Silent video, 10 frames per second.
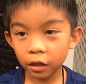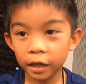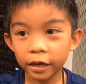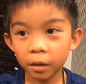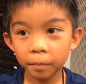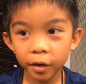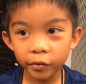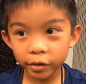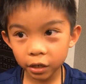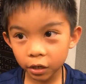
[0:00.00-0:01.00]
like
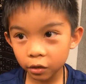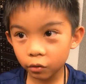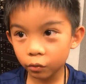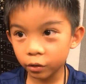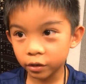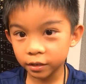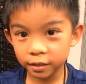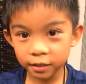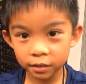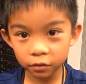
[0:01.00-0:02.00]
America or the
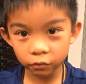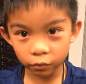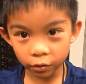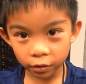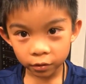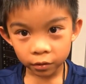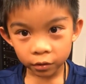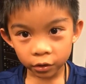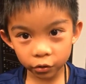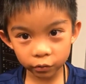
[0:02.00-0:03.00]
school.
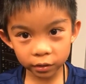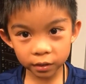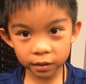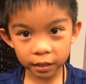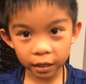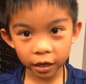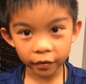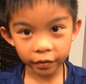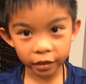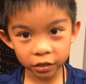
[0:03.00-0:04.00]
You can say a
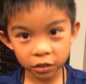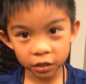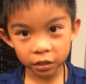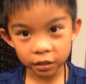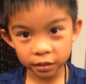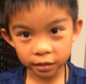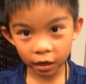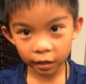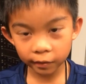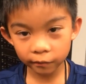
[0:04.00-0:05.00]
nation is
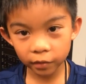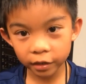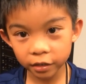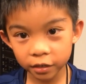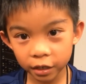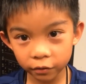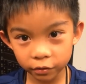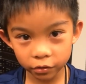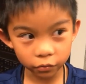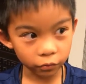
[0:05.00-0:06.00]
kind of like a
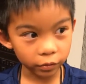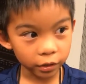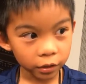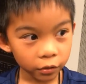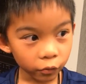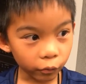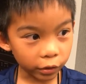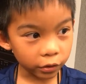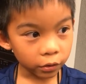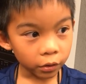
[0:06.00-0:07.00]
territory.
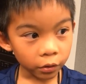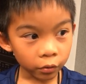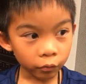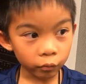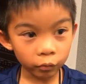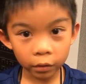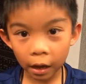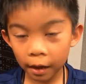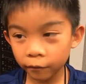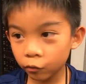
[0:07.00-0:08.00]
When
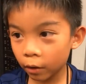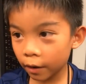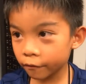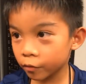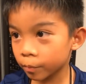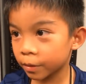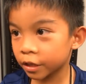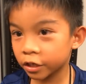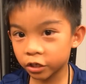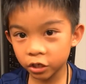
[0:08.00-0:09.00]
have you ever been
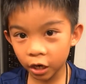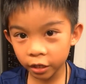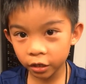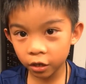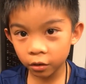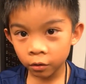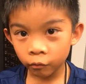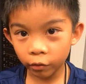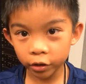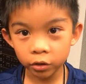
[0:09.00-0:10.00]
in China,
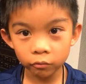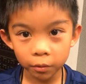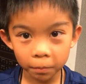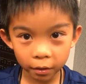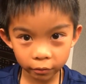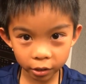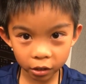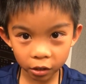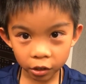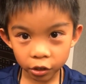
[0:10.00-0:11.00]
went to
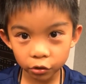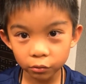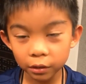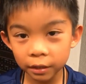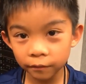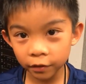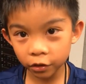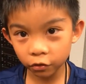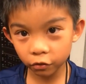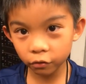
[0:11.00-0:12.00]
America, you're
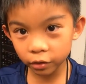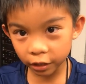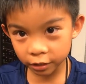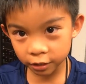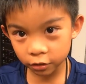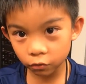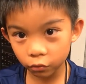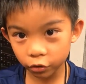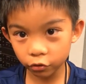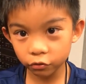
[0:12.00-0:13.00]
leaving your nation
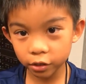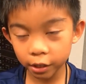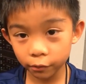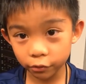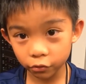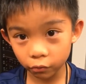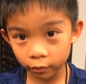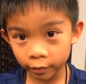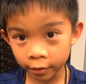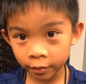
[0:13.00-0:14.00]
or your
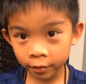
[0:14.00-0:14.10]
territory.